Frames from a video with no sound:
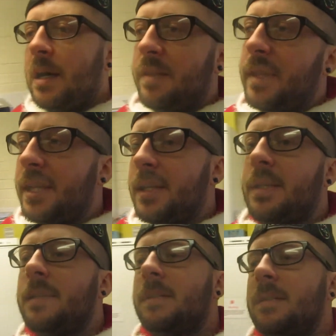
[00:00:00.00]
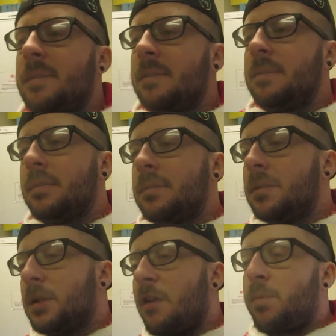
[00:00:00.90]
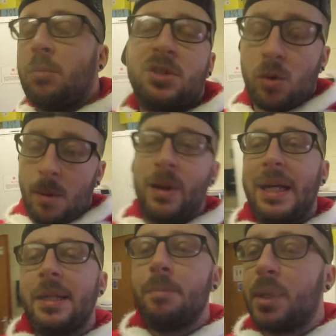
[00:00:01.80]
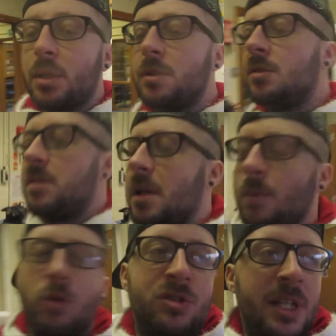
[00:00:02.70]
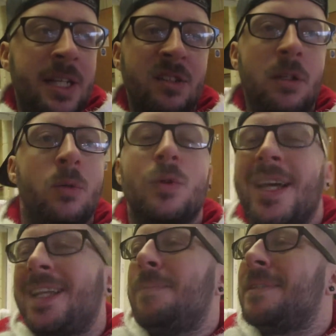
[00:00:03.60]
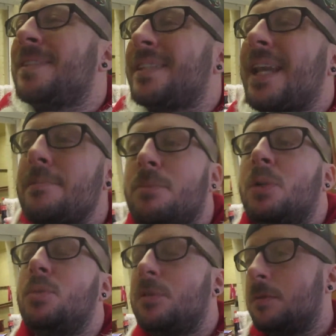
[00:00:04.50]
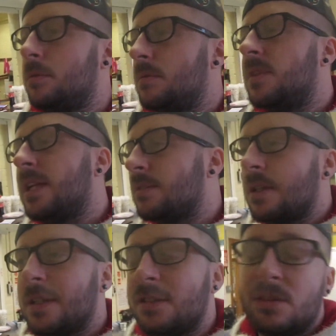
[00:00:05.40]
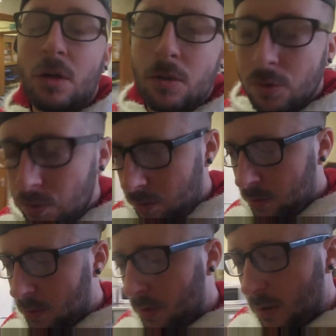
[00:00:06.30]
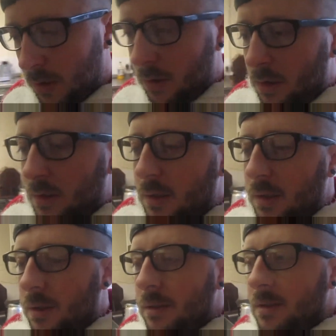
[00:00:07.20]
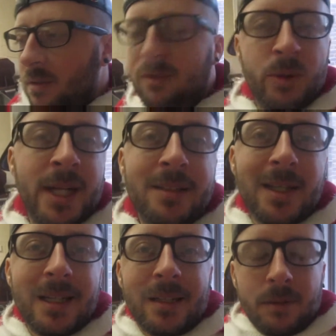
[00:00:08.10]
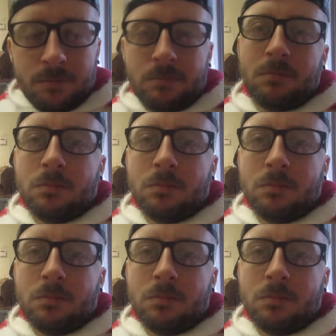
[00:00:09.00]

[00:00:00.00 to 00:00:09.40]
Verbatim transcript: And then everyone was still complaining because it wasn't in its own like limited game mode and things like this. So Fortnite deleted it.